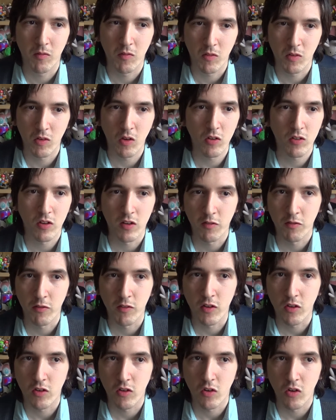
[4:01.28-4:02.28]
knocked on the
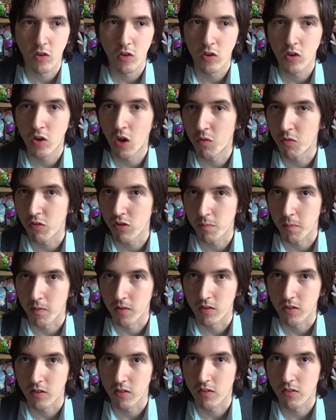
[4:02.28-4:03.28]
front door, no
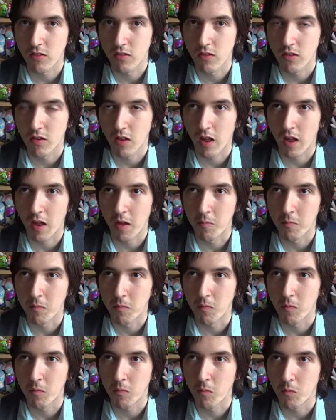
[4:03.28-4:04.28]
response.
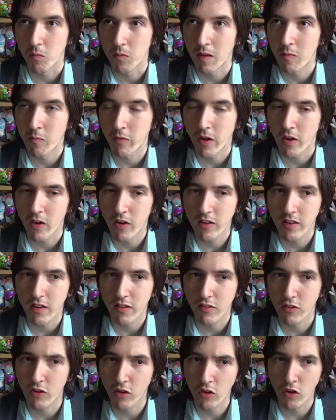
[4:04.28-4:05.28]
Then we heard
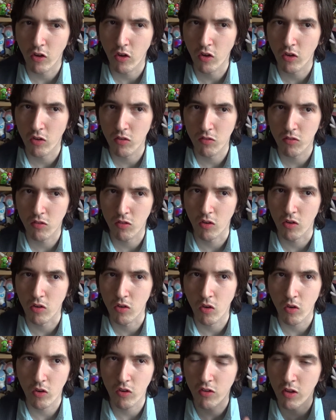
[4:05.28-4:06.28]
this sort of
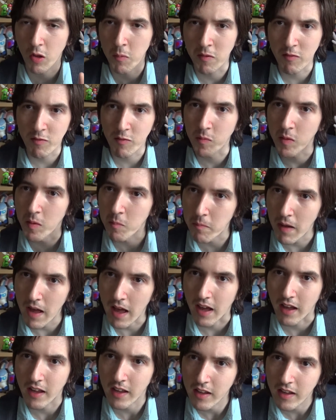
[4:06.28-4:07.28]
noise coming from the
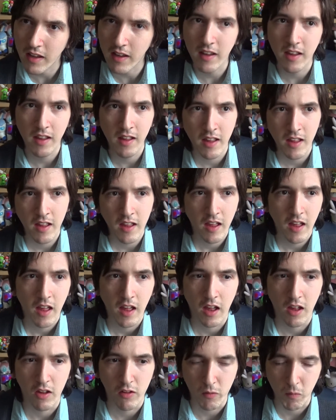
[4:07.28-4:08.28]
back.
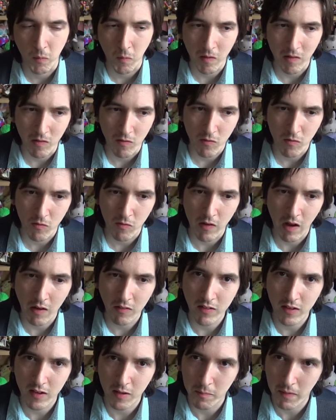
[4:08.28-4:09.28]
So we went
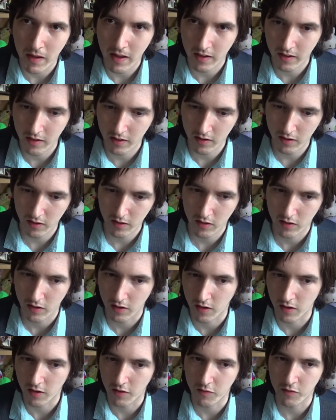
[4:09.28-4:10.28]
round the back
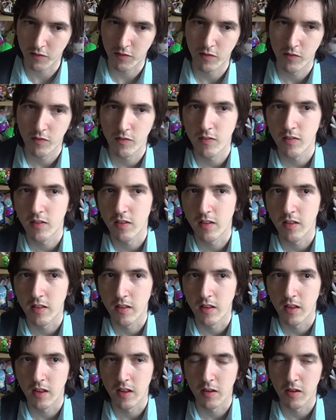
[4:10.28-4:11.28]
of
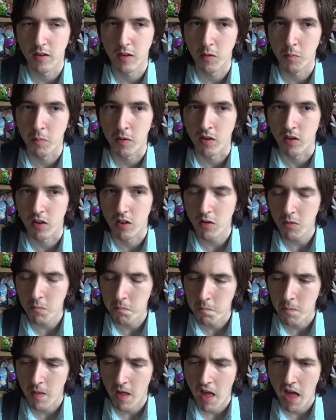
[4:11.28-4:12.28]
the little bungalow,
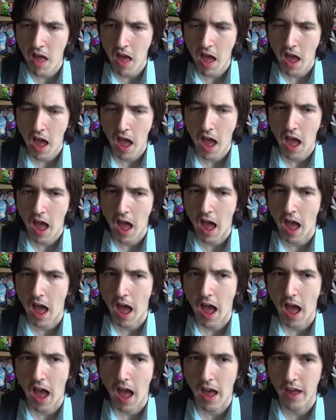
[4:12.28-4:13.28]

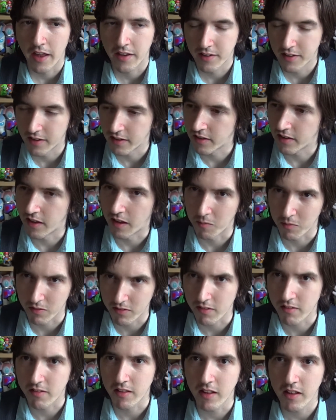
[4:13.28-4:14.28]
and there was
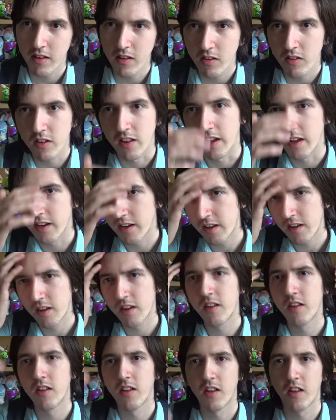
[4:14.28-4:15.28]
this little old lady
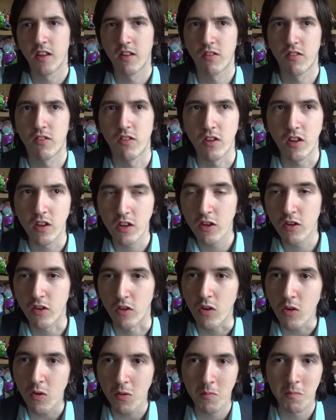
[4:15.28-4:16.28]
stood at the
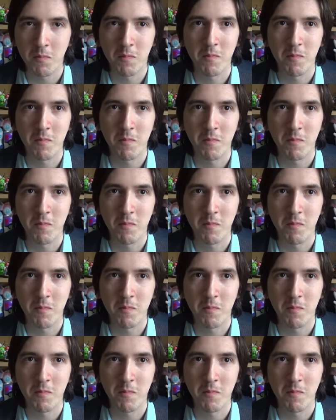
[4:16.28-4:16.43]
door,